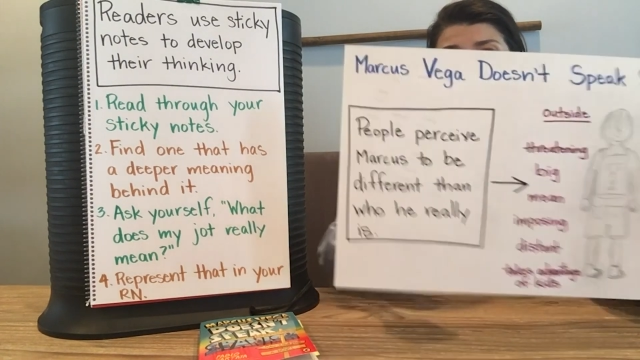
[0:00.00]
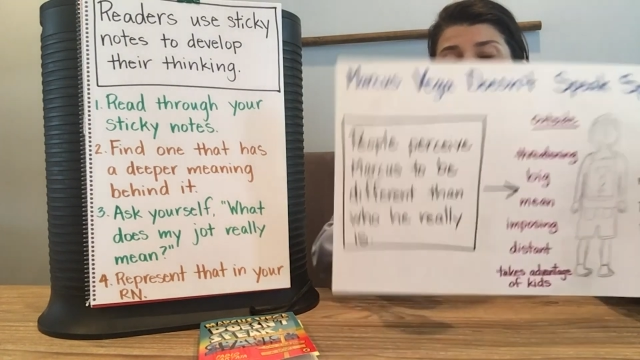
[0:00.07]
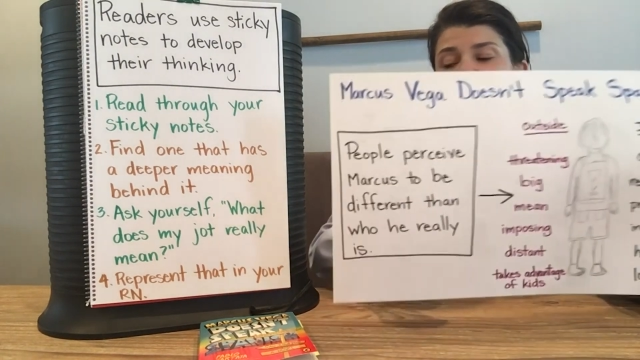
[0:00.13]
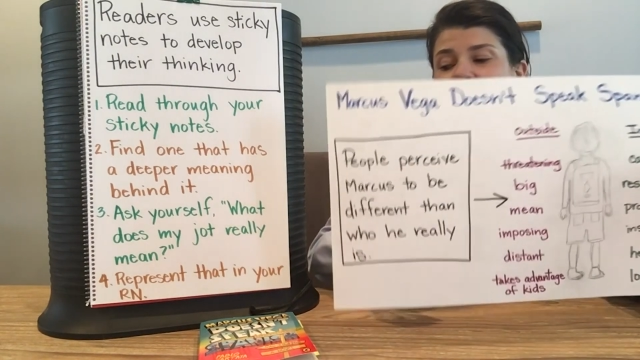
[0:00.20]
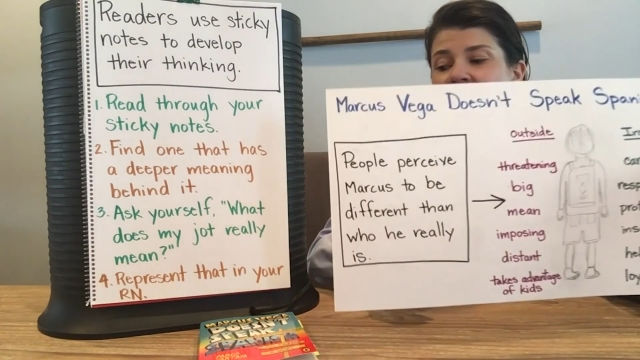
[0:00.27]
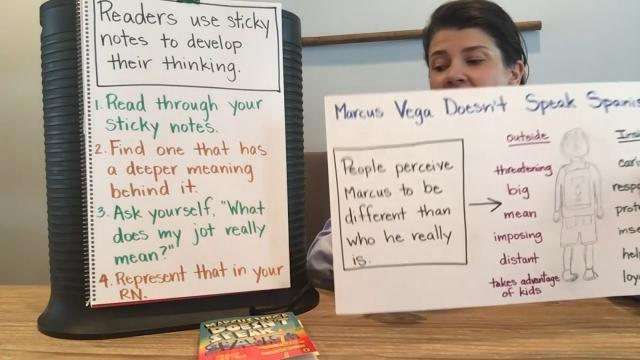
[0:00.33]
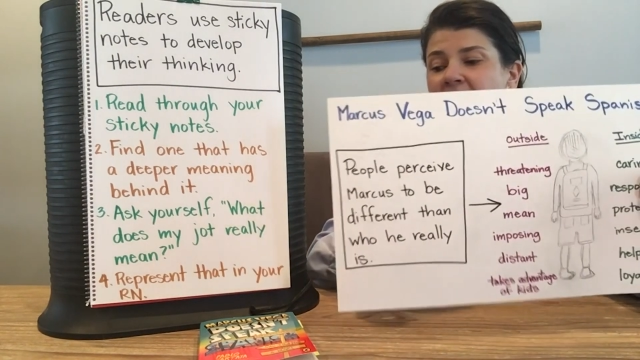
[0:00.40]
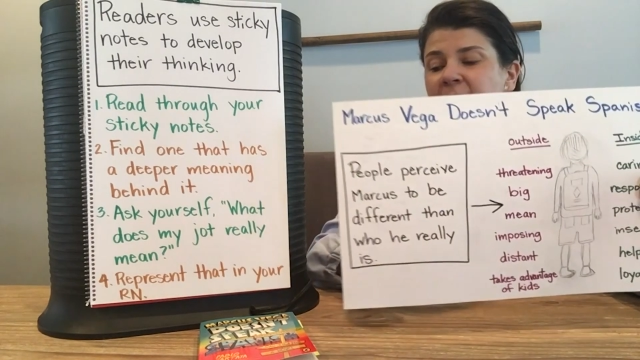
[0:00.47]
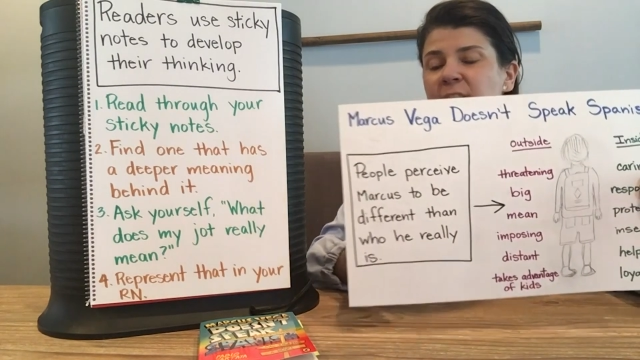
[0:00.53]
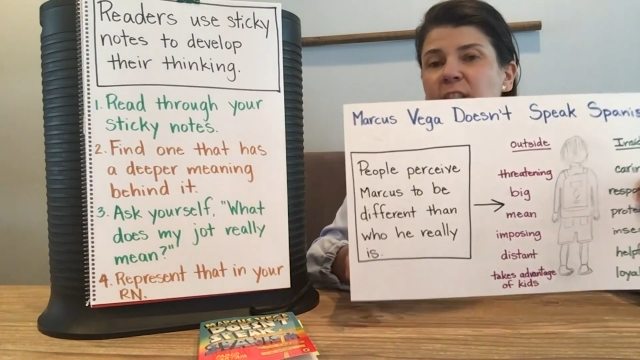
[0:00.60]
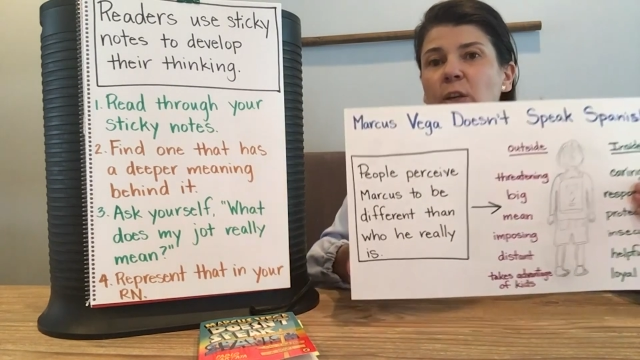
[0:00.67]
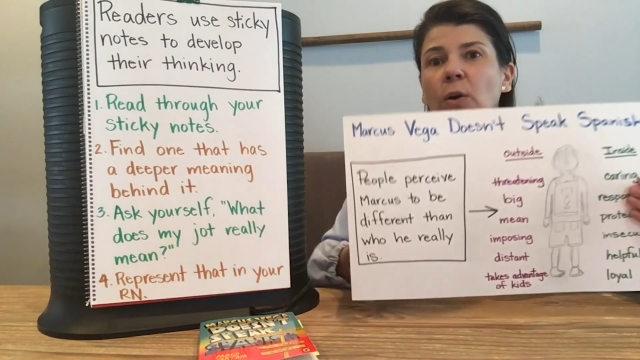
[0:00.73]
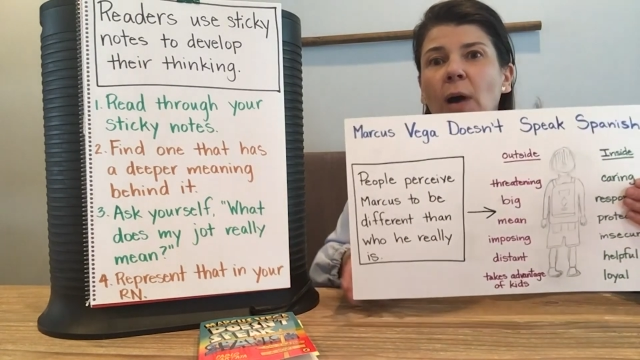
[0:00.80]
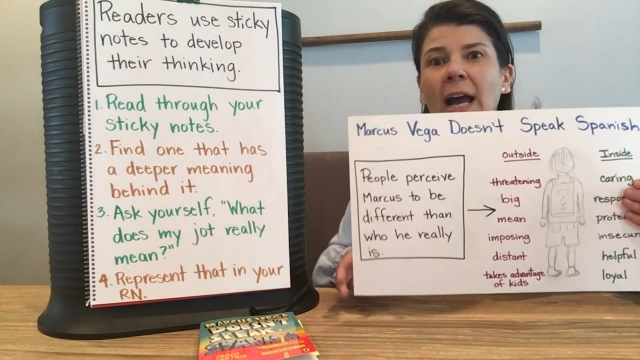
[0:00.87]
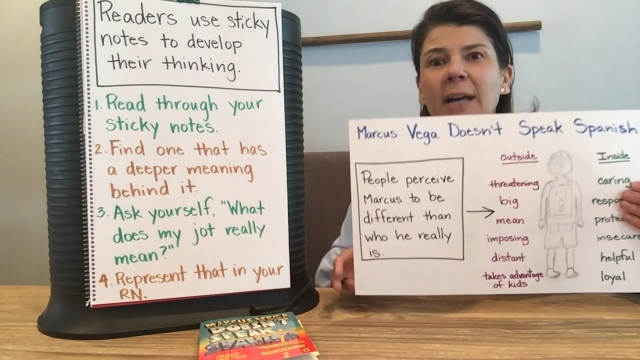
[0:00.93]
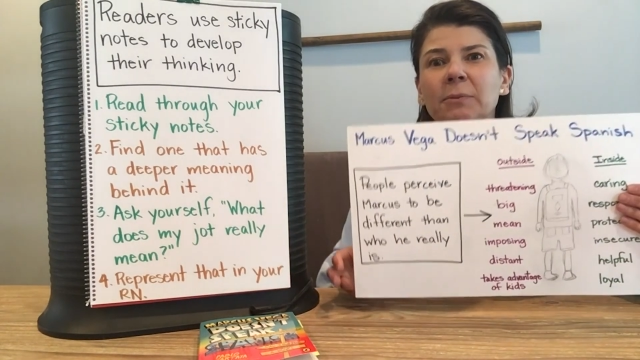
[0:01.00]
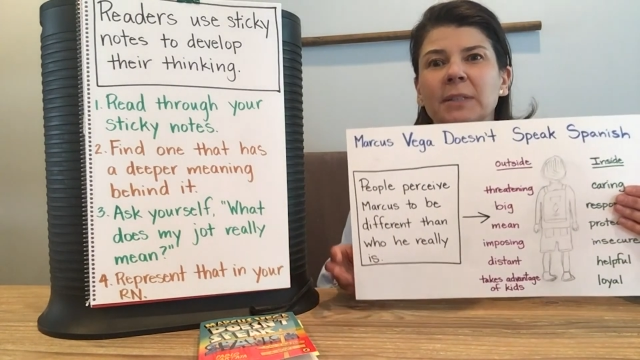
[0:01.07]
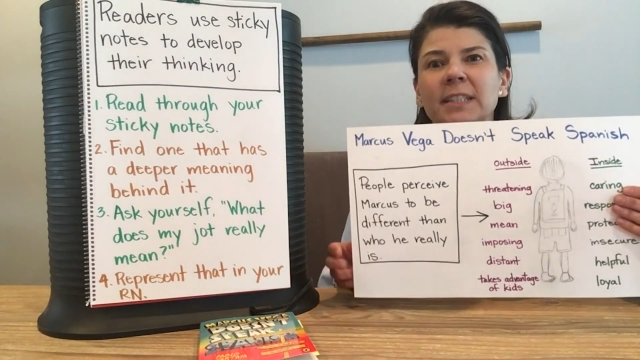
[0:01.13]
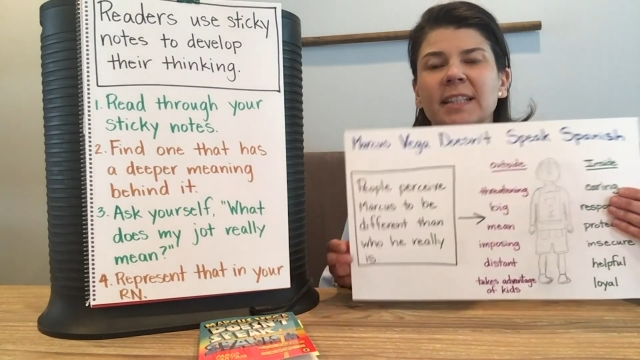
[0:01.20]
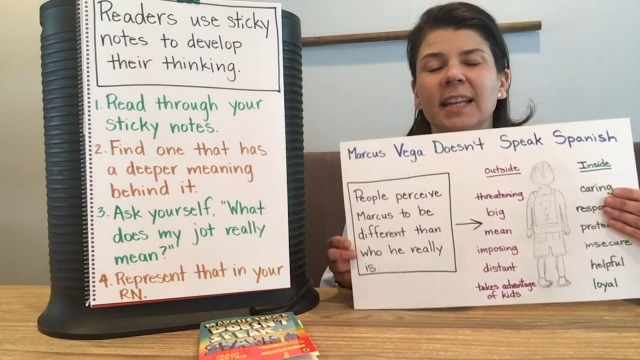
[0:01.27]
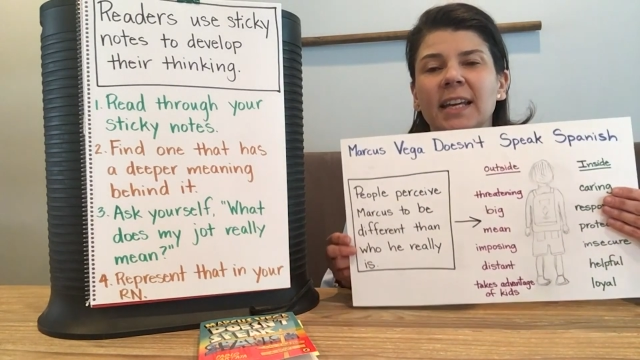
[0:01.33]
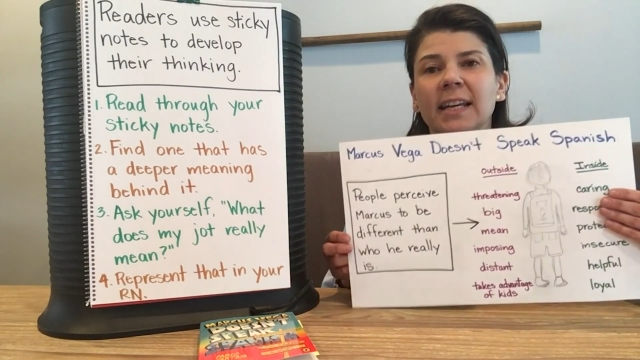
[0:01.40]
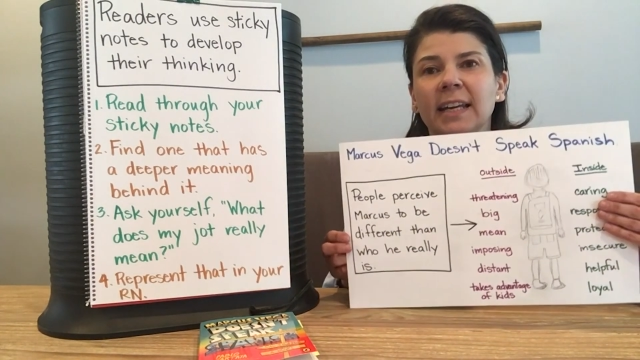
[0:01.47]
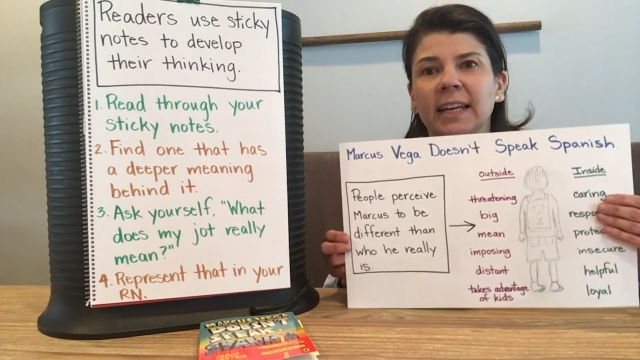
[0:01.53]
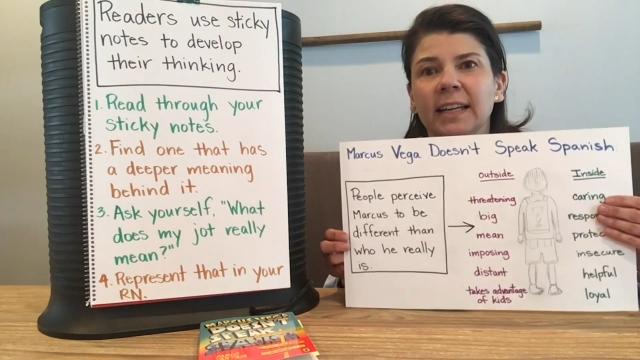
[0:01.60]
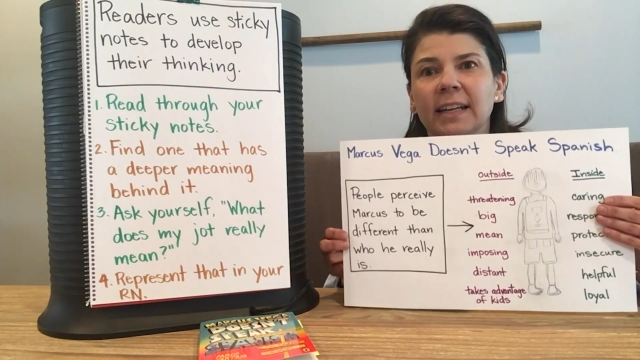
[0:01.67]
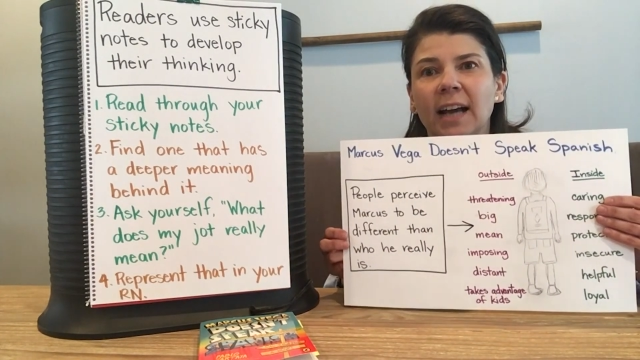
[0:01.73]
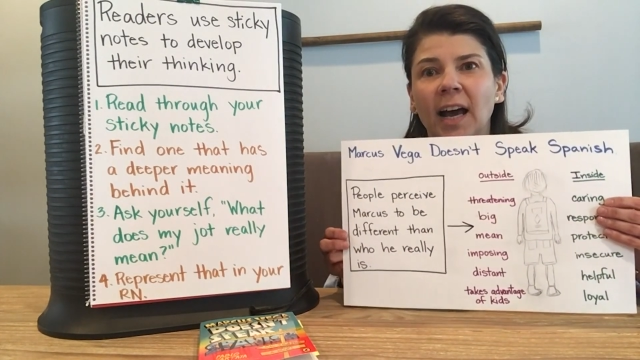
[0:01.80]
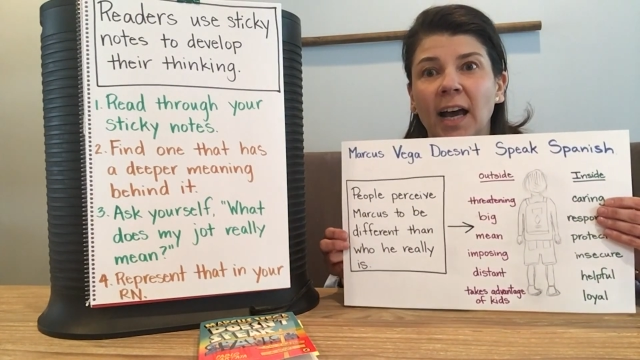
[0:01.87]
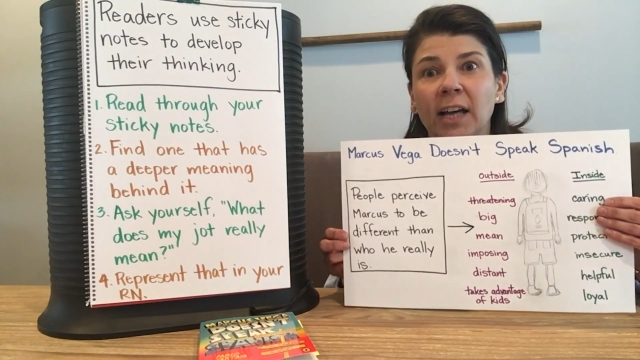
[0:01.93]
And so I was thinking,
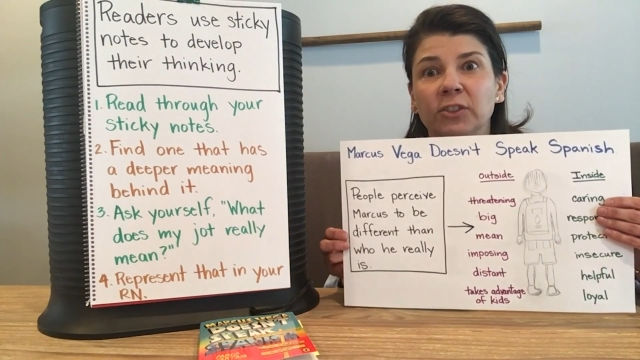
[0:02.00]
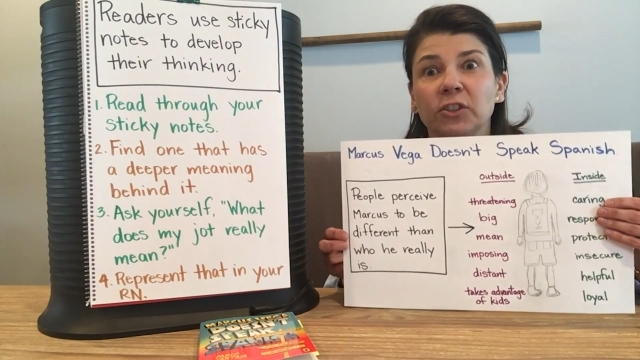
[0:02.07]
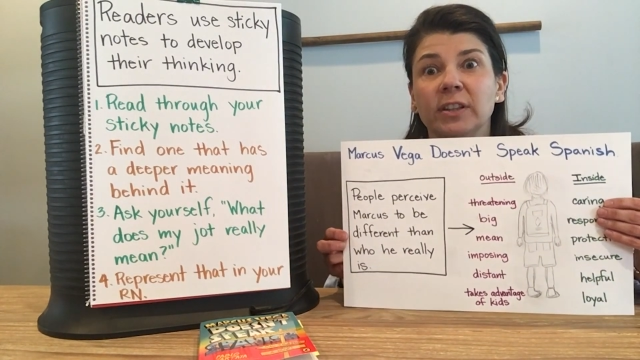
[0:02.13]
gosh,